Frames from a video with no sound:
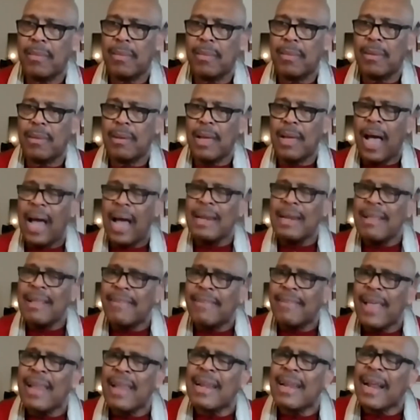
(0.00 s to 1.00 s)
And he's
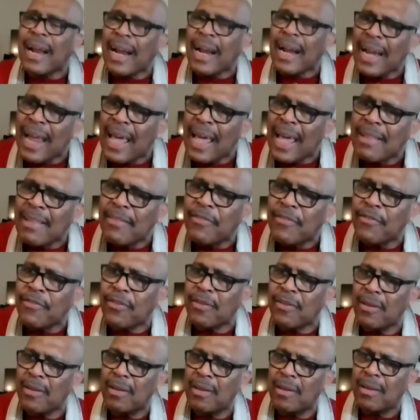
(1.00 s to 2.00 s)
saying,
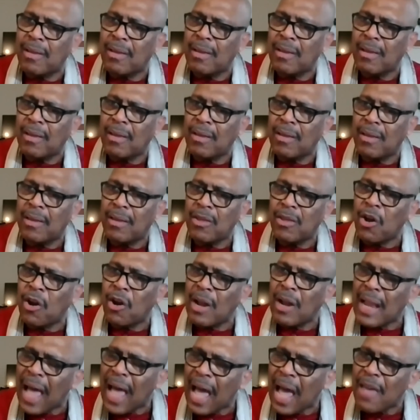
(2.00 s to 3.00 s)
cleanse your
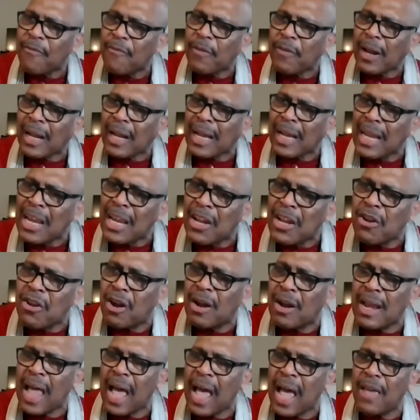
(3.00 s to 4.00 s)
life. Clean
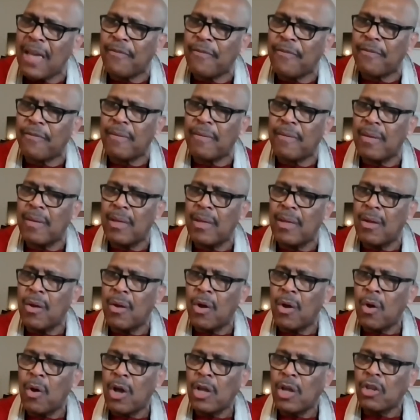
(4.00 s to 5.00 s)
your life.
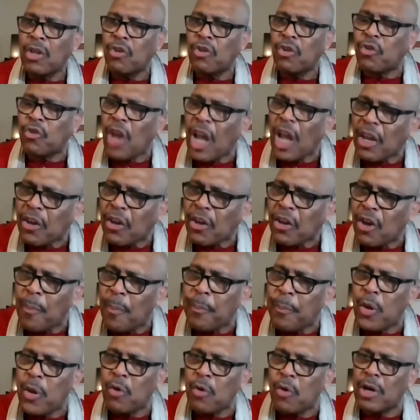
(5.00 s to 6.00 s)
Check your
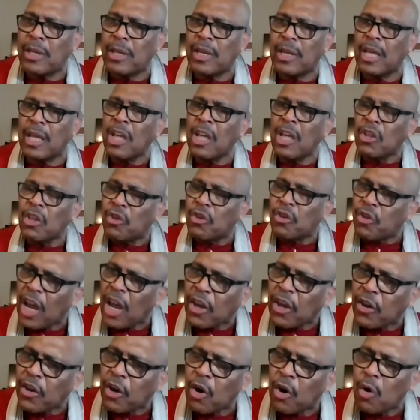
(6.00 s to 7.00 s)
purity.
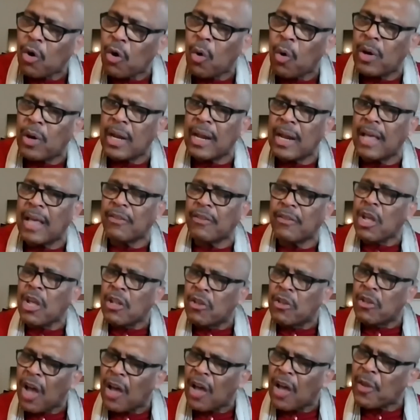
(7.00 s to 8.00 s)
Check your holiness.
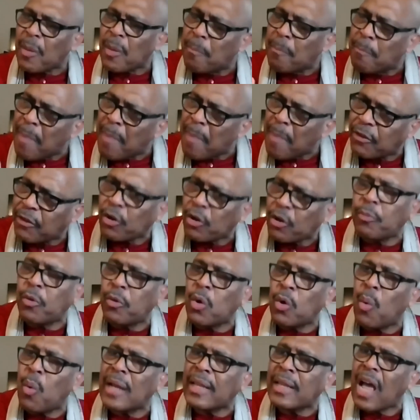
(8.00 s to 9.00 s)
Does it match up
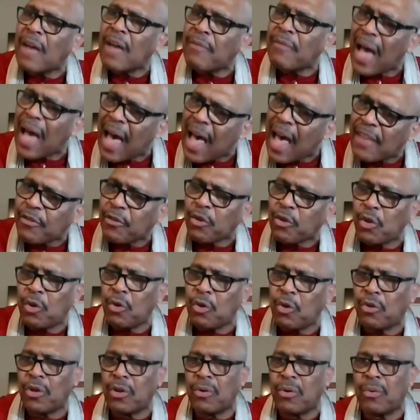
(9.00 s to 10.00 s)
to what I've asked
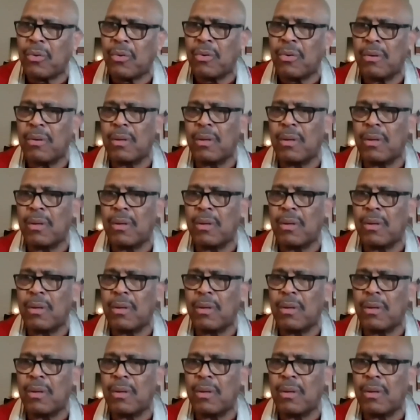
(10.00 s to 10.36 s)
you to do?